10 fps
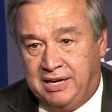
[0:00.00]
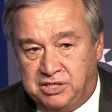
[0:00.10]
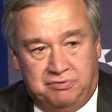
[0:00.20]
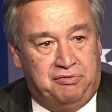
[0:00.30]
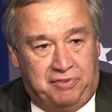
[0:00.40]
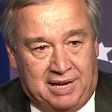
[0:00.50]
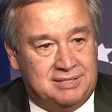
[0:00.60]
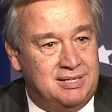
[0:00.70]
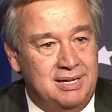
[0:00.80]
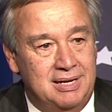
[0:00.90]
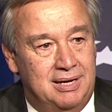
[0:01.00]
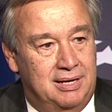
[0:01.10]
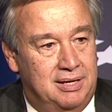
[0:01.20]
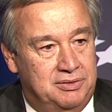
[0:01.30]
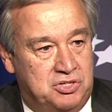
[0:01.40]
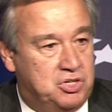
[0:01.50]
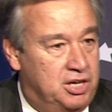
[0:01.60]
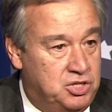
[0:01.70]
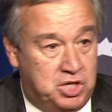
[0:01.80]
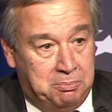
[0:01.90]
a negative effect,
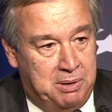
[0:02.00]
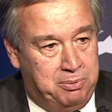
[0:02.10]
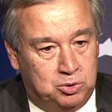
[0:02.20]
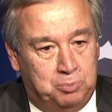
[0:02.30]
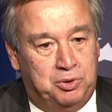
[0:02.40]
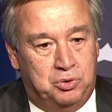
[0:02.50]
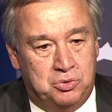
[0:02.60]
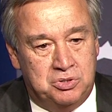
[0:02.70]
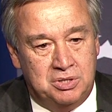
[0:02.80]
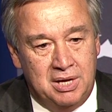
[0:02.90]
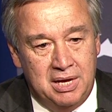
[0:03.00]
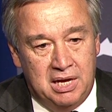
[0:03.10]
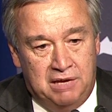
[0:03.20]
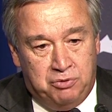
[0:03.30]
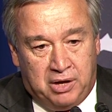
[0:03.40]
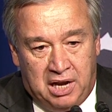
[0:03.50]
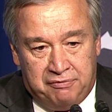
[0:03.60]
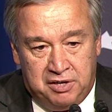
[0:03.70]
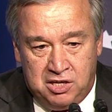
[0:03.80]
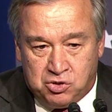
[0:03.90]
discouraging people to produce, if you
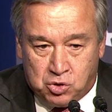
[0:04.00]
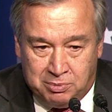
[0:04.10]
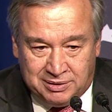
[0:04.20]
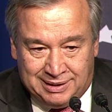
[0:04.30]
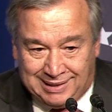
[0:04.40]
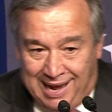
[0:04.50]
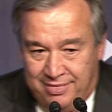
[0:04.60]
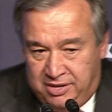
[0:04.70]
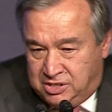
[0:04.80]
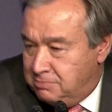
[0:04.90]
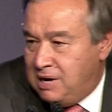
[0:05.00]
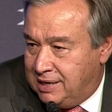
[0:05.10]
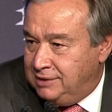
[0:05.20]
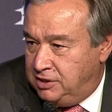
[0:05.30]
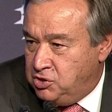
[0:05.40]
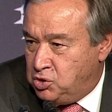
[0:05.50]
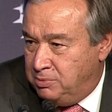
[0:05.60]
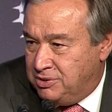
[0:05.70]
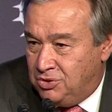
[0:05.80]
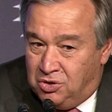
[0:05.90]
can have an instrument that either is a market
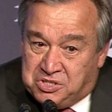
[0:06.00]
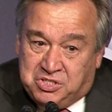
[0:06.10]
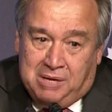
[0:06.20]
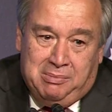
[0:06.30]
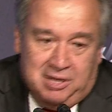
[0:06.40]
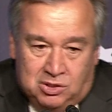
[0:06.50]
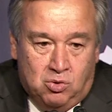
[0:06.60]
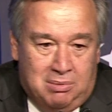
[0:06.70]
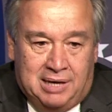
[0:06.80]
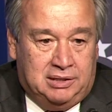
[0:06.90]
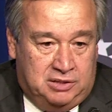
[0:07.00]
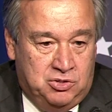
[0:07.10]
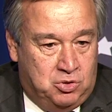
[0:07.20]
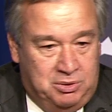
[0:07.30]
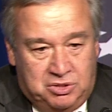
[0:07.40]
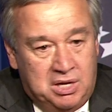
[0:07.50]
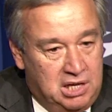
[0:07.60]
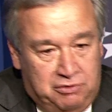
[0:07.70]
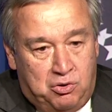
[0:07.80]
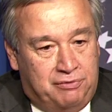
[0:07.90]
instrument or similar to a market instrument,
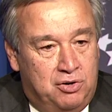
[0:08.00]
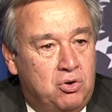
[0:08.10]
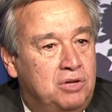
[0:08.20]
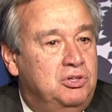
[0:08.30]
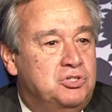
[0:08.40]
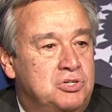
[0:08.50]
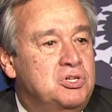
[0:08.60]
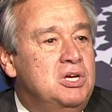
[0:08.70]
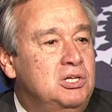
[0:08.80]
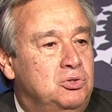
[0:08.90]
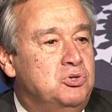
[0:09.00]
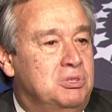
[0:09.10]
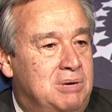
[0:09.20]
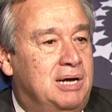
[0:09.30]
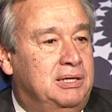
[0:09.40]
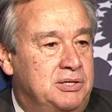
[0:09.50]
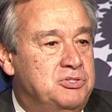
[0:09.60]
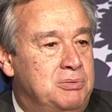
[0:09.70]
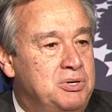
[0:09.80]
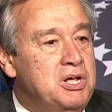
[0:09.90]
if you have no conditions to use a market
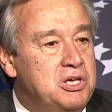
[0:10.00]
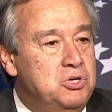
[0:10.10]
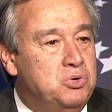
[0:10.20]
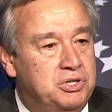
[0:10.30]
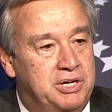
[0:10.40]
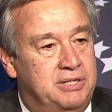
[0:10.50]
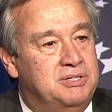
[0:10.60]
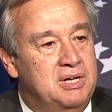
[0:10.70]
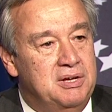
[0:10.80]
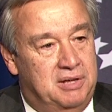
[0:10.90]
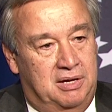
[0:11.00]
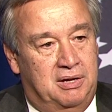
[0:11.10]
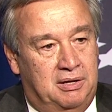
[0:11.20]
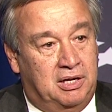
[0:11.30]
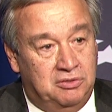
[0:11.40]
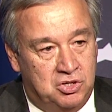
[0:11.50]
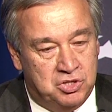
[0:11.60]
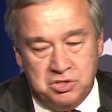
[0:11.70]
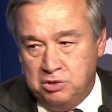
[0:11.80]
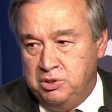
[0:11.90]
instrument, you create
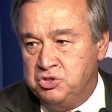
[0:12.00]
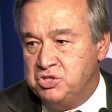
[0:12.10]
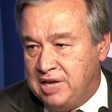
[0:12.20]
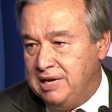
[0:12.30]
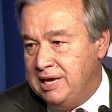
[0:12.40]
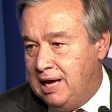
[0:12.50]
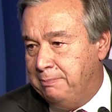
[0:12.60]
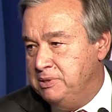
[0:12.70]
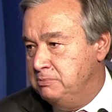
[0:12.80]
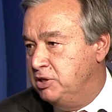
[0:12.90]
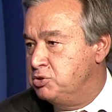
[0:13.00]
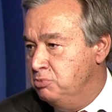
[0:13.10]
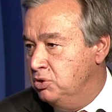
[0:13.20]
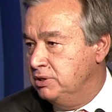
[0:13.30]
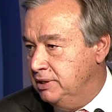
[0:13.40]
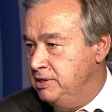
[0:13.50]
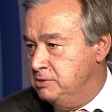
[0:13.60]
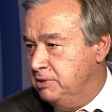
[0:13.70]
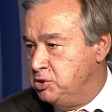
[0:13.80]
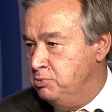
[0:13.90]
conditions in which scaling up is much
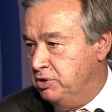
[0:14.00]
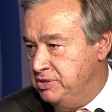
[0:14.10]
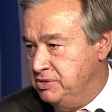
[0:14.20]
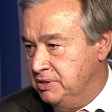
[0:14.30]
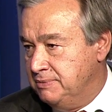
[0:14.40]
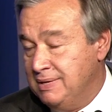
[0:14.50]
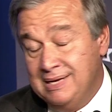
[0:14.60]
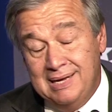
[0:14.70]
more easier.